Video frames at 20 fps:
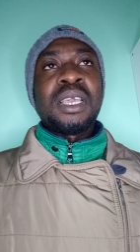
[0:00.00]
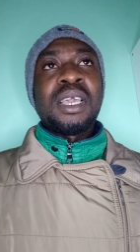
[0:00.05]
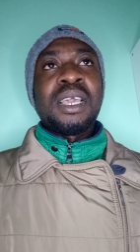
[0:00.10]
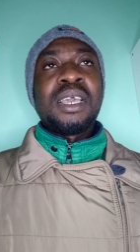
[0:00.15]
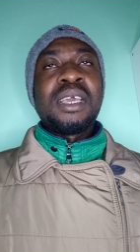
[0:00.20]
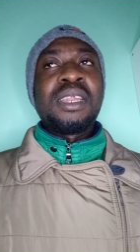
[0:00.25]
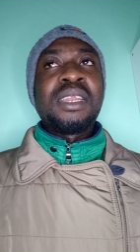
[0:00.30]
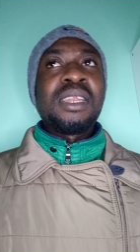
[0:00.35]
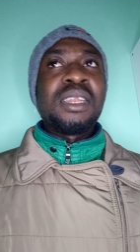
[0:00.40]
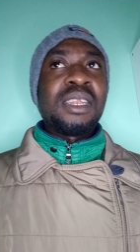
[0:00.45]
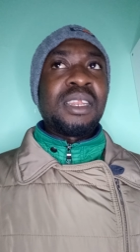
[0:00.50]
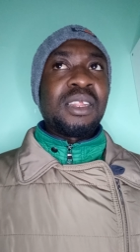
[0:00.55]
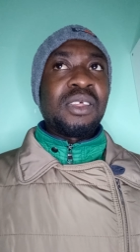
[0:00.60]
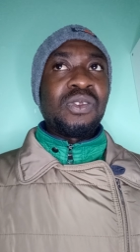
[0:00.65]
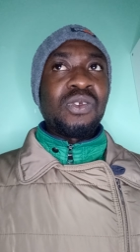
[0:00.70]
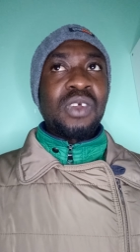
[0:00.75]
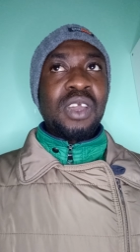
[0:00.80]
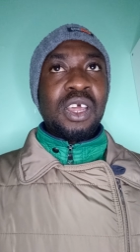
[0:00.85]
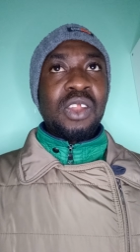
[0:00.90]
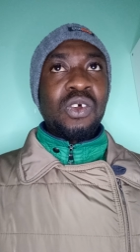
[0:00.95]
And
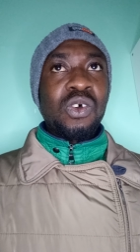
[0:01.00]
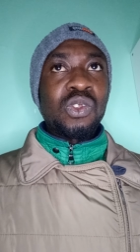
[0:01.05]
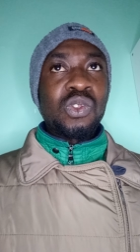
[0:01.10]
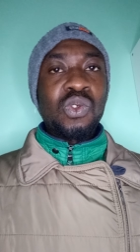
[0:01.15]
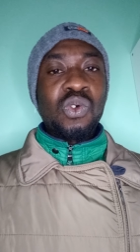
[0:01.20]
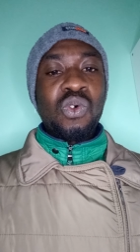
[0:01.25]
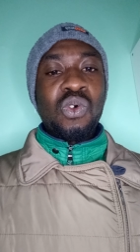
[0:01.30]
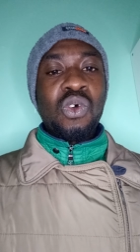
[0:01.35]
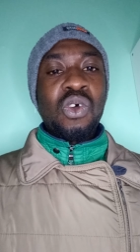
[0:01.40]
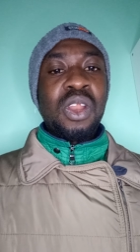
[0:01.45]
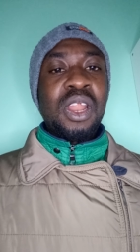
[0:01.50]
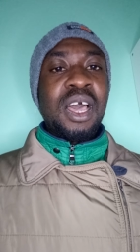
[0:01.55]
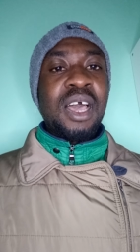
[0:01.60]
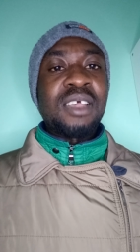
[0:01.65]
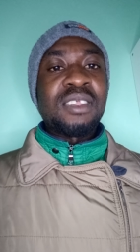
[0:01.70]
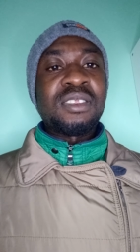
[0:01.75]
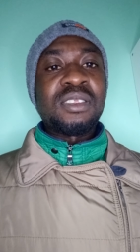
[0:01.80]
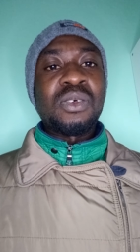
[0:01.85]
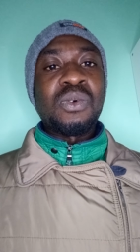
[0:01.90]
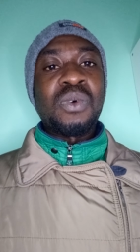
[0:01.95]
you can also call
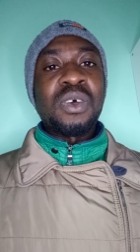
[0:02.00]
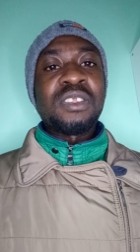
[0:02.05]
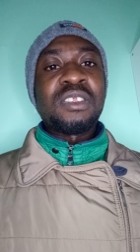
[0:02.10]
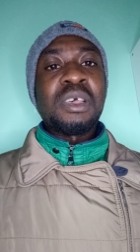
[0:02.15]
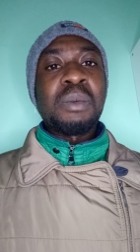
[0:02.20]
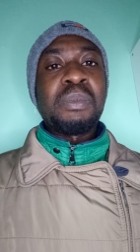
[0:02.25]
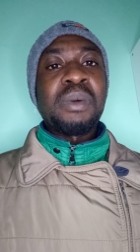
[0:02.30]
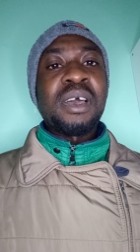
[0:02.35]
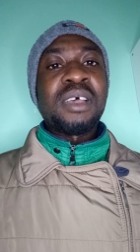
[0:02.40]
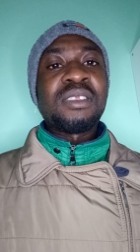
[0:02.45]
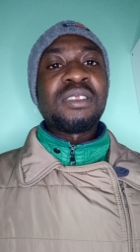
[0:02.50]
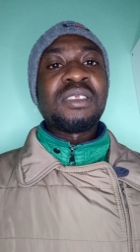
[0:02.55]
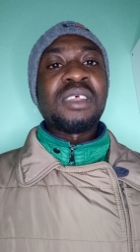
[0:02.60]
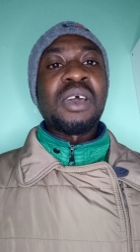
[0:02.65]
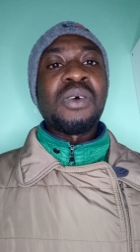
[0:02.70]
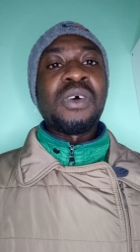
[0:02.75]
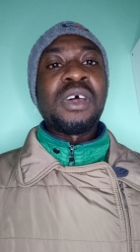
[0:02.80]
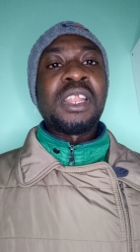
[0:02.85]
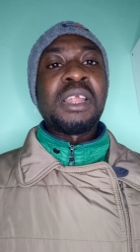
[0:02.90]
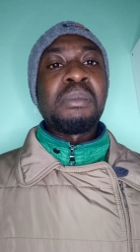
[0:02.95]
us, WhatsApp us.
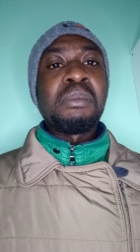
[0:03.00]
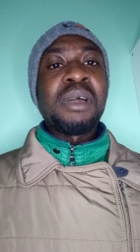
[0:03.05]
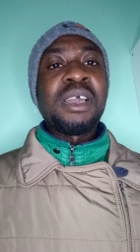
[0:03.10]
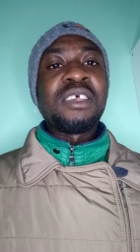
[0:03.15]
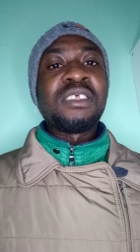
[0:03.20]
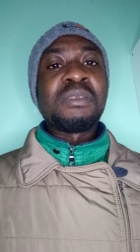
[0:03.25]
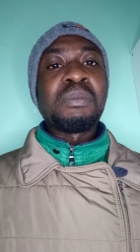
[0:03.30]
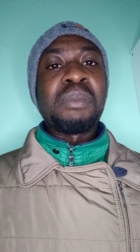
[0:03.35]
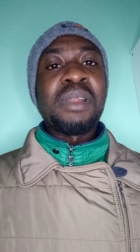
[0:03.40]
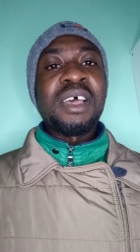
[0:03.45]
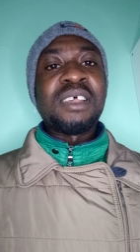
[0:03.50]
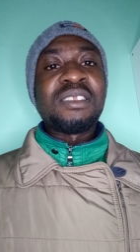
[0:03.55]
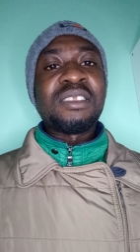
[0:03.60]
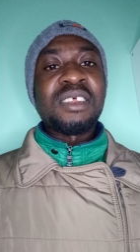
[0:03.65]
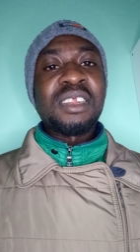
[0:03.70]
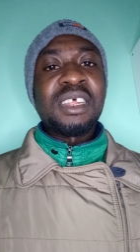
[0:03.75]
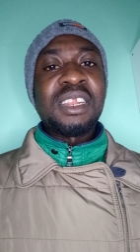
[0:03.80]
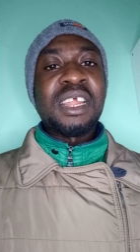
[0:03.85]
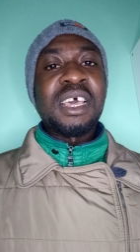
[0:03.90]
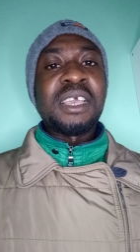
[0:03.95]
Our number is plus plus
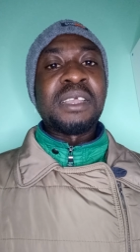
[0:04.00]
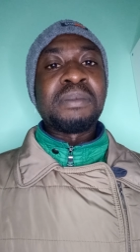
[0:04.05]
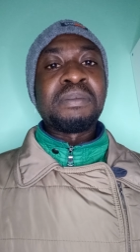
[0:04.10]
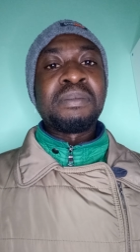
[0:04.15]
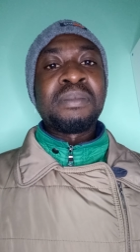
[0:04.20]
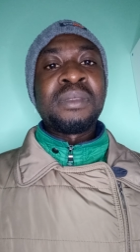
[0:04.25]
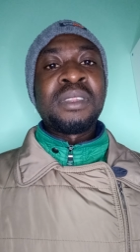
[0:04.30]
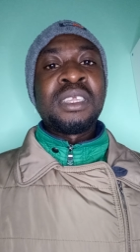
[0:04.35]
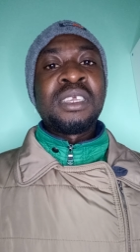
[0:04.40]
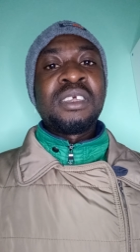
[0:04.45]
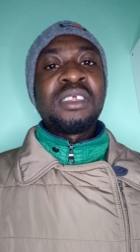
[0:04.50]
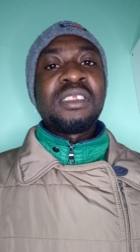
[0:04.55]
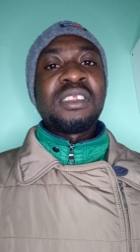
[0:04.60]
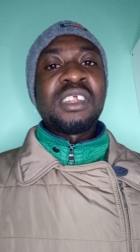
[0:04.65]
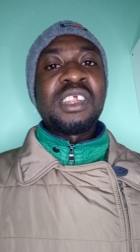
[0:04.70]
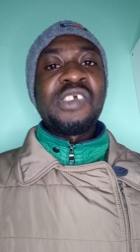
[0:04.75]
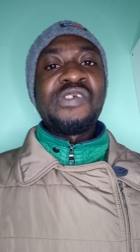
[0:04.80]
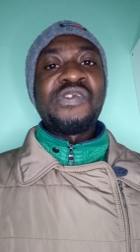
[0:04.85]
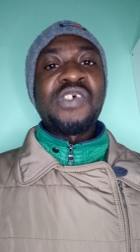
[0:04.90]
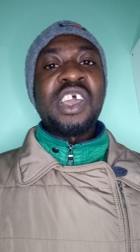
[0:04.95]
three nine,
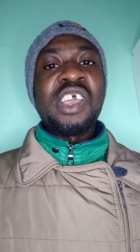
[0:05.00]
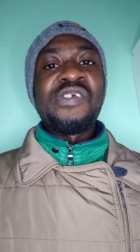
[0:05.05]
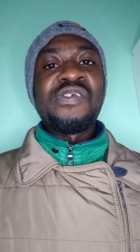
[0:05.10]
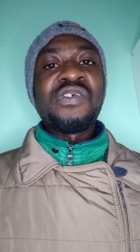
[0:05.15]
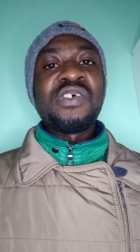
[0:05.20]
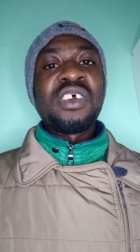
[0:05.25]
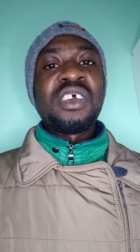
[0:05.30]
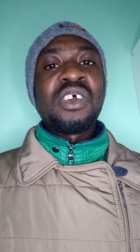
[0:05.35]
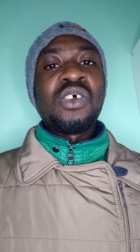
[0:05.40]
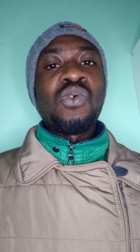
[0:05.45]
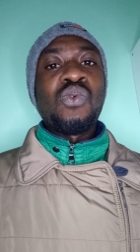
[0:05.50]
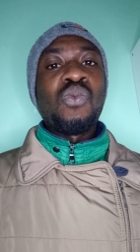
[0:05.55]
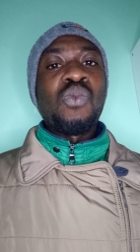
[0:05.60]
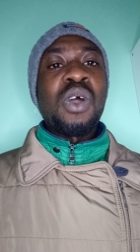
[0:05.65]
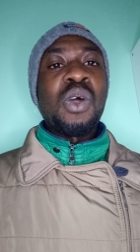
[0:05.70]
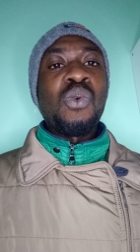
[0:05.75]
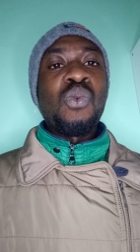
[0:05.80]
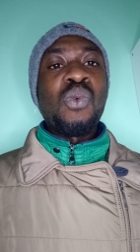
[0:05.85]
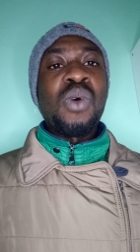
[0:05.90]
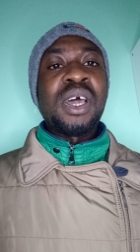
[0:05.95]
three five,
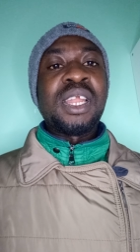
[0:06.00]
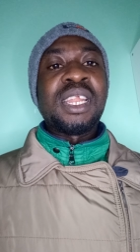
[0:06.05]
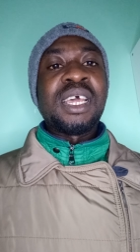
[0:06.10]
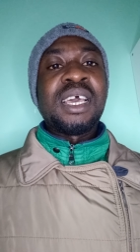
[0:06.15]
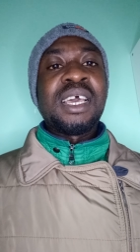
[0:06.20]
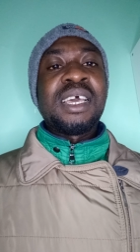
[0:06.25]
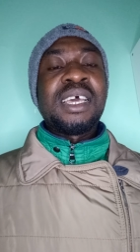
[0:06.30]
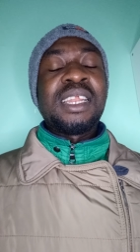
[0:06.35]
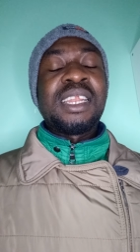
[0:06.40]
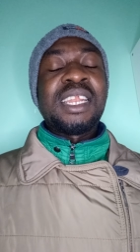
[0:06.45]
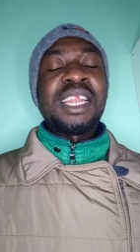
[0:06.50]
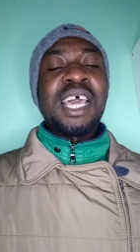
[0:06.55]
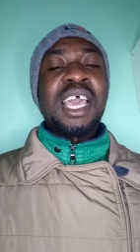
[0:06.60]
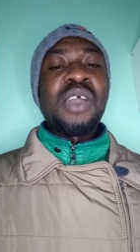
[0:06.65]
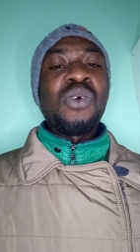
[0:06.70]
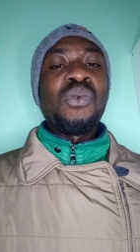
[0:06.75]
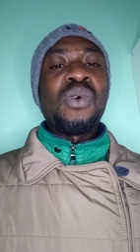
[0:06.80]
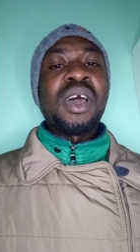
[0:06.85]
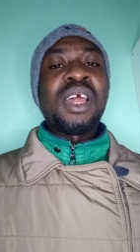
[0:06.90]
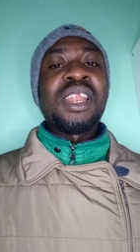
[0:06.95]
one one,
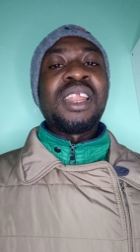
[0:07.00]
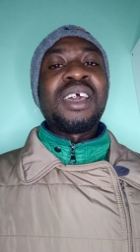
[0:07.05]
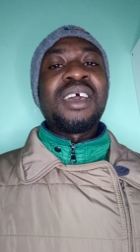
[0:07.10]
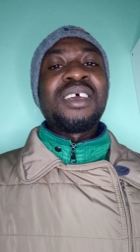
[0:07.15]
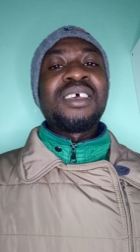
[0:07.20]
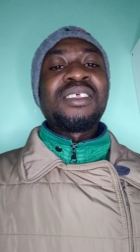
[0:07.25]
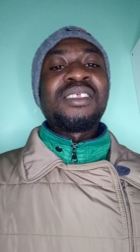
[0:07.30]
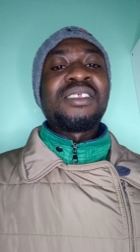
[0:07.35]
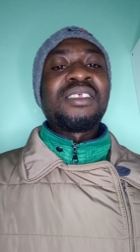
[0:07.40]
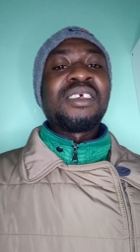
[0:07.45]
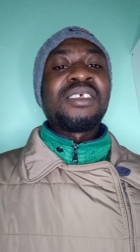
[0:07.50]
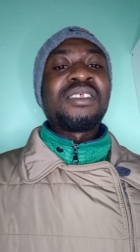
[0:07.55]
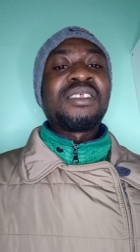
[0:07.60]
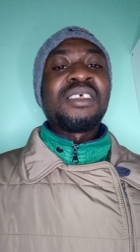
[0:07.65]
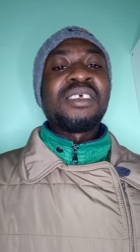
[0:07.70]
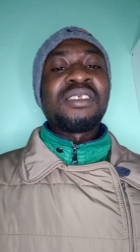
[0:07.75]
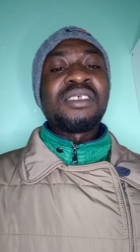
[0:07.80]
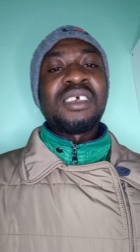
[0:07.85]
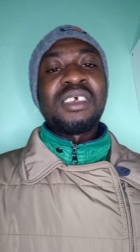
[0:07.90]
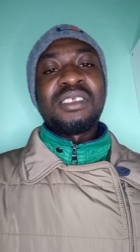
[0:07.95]
nine one, six
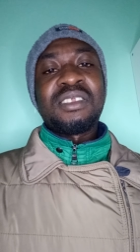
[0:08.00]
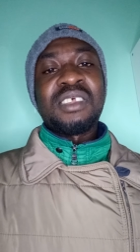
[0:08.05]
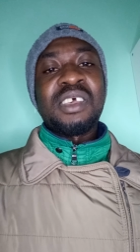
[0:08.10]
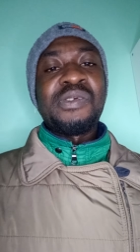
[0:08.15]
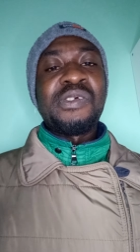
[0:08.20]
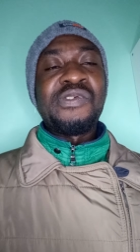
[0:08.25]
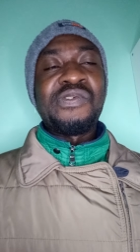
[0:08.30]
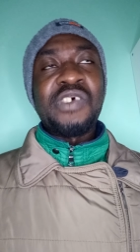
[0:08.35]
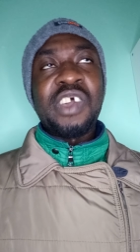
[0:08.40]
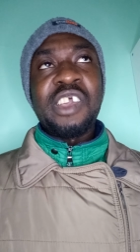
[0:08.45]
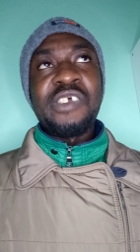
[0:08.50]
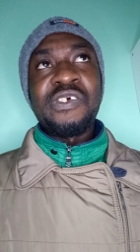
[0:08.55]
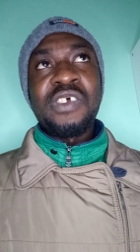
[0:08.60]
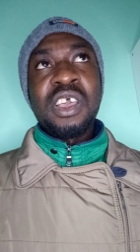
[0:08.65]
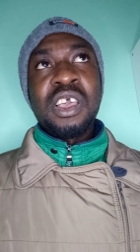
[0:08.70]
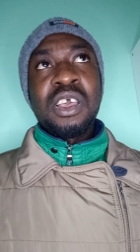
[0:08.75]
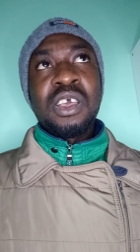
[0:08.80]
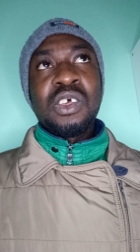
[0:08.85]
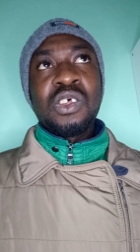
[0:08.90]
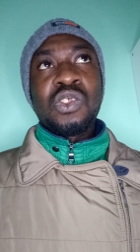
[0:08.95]
six seven five.
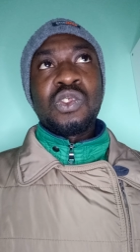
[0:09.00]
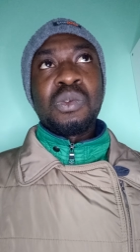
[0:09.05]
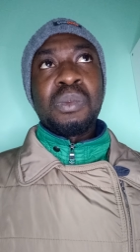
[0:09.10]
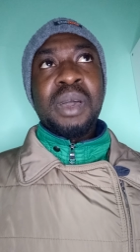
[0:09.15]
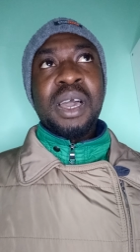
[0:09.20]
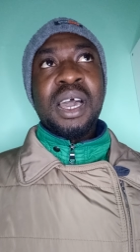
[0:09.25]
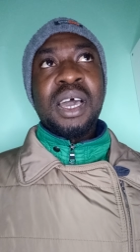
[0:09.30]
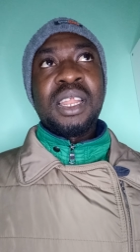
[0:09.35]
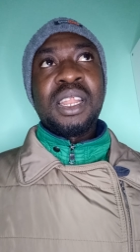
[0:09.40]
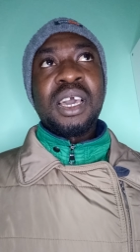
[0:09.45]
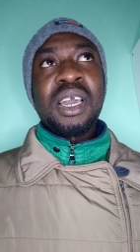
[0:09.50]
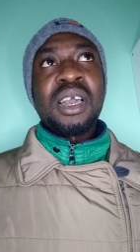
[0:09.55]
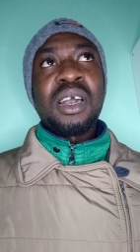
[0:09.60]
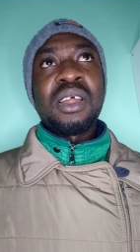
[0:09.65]
35 11 91 6675.